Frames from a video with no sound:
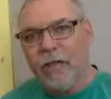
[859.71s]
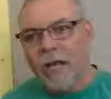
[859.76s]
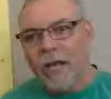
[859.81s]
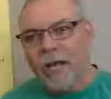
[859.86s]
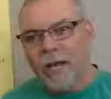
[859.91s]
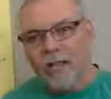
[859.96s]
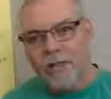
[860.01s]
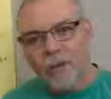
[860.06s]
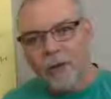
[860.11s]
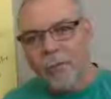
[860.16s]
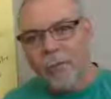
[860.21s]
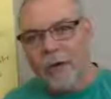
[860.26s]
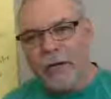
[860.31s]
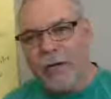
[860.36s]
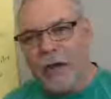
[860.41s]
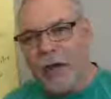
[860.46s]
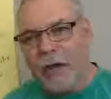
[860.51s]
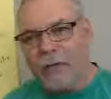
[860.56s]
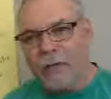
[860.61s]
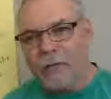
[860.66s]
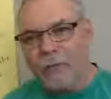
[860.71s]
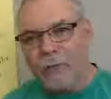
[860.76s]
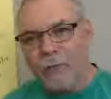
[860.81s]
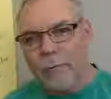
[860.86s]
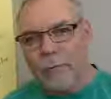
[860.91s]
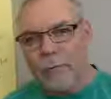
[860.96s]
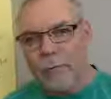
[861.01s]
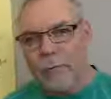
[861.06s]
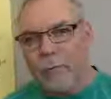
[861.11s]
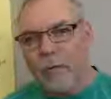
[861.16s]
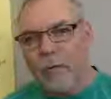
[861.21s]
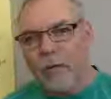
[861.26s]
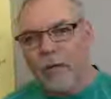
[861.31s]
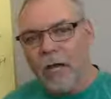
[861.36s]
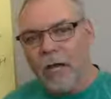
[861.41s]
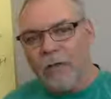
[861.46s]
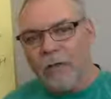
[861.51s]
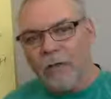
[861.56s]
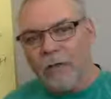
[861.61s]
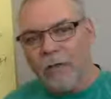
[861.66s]
I share my knowledge with people.
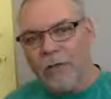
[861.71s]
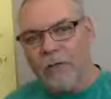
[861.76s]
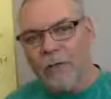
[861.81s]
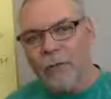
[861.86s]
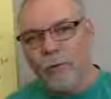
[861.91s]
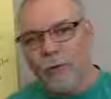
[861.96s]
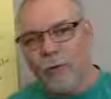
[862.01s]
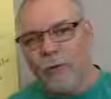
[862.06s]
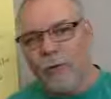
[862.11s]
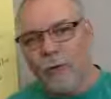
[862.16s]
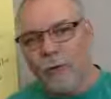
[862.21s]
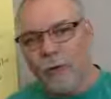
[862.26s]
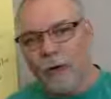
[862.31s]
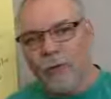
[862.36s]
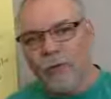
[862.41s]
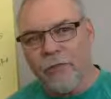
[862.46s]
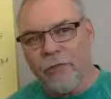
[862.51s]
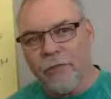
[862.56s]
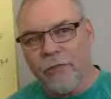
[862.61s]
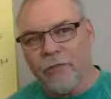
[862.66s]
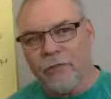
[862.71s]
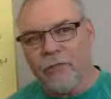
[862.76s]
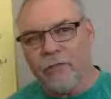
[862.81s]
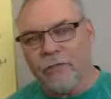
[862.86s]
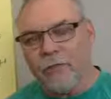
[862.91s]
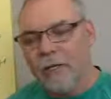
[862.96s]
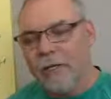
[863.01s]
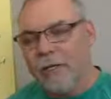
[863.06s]
I try to do the right thing.